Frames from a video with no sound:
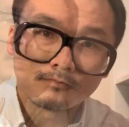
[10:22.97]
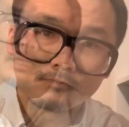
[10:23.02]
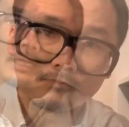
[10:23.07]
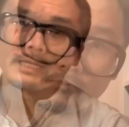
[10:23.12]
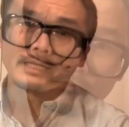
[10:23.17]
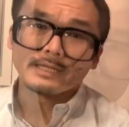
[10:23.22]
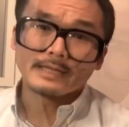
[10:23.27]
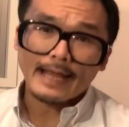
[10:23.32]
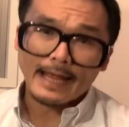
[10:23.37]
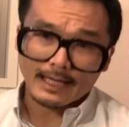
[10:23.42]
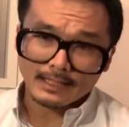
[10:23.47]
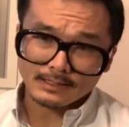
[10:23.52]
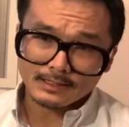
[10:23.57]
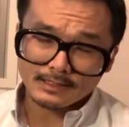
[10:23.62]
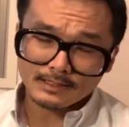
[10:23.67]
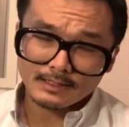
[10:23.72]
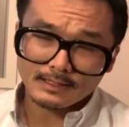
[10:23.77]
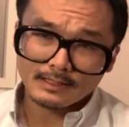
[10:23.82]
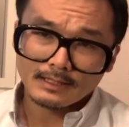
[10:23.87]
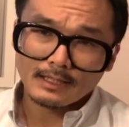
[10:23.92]

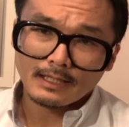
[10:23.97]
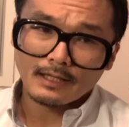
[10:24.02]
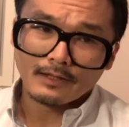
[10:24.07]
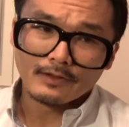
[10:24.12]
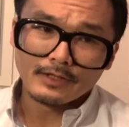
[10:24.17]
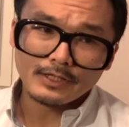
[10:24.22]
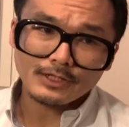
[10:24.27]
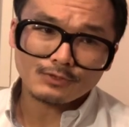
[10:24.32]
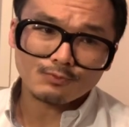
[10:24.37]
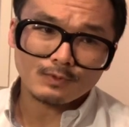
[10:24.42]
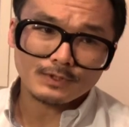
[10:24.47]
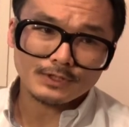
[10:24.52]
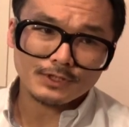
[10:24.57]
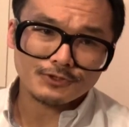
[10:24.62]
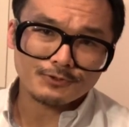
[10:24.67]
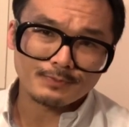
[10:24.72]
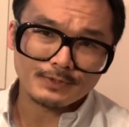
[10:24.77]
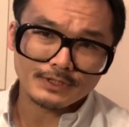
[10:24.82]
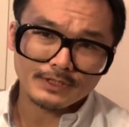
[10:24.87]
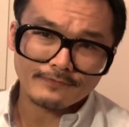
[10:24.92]
Next, this was a
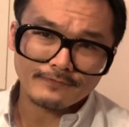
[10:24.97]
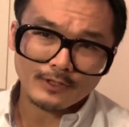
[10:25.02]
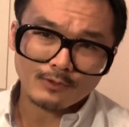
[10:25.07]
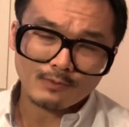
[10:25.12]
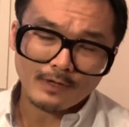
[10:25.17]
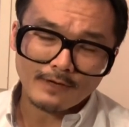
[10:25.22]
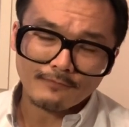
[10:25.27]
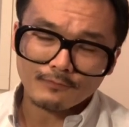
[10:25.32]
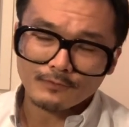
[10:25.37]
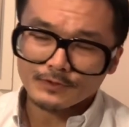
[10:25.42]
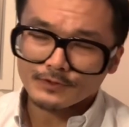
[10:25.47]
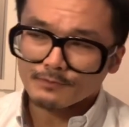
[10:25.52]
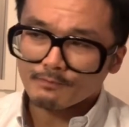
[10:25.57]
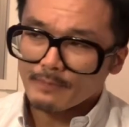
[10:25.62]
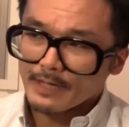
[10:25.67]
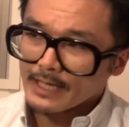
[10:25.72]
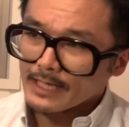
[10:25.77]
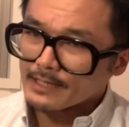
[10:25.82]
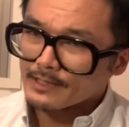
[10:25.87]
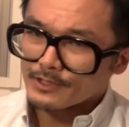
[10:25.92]
specific reference
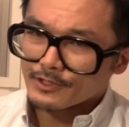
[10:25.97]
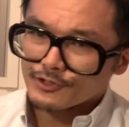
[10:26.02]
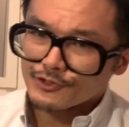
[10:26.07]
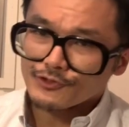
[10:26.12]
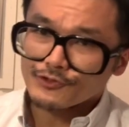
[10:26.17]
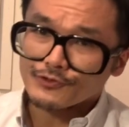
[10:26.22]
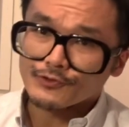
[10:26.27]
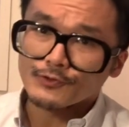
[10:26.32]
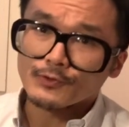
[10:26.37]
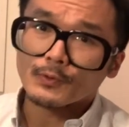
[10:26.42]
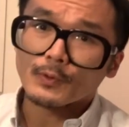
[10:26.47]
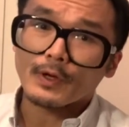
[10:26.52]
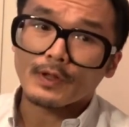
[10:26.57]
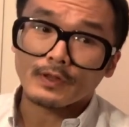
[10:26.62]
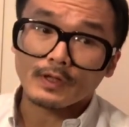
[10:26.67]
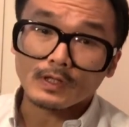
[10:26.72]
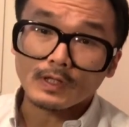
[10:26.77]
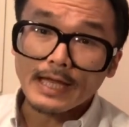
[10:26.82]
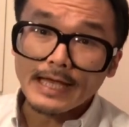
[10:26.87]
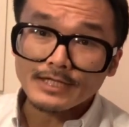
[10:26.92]
made to the
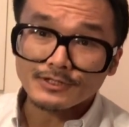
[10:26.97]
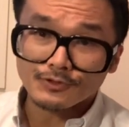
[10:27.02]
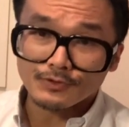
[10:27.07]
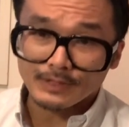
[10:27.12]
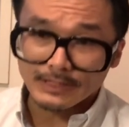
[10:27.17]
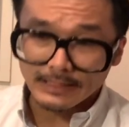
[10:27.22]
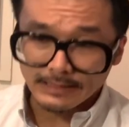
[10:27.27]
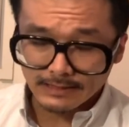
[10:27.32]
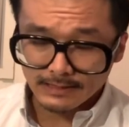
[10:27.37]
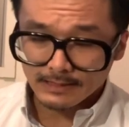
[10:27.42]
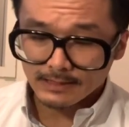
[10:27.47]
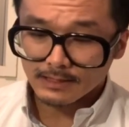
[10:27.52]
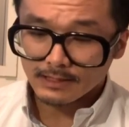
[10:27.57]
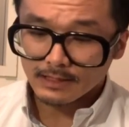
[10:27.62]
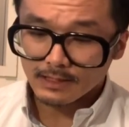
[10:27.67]
Laserdisc